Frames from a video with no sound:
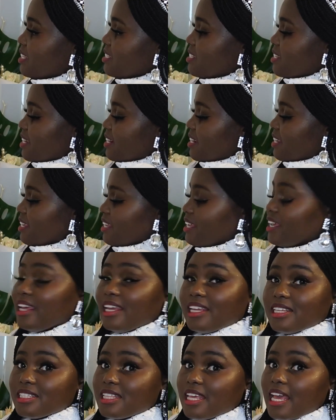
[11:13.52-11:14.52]
inside here
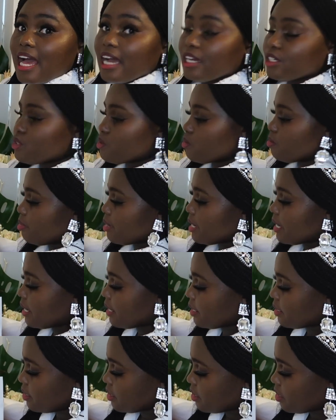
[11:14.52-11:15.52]
is the actual
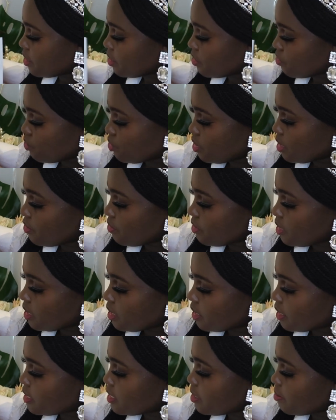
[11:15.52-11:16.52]
bag, really
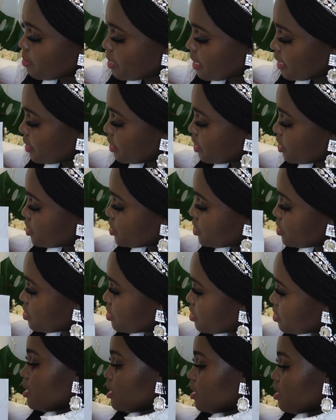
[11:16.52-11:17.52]
nicely packaged,
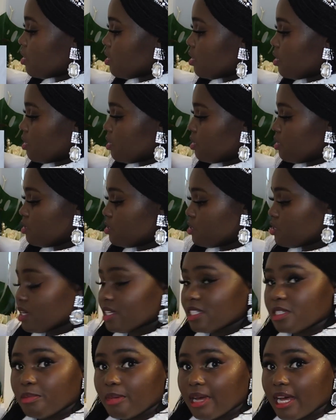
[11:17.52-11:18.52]
the
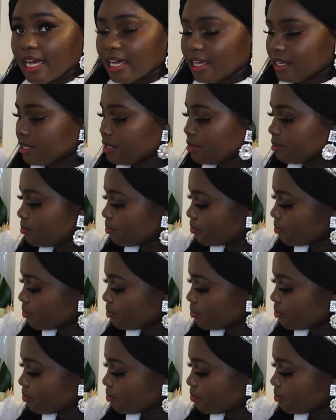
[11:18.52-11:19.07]
dust bag.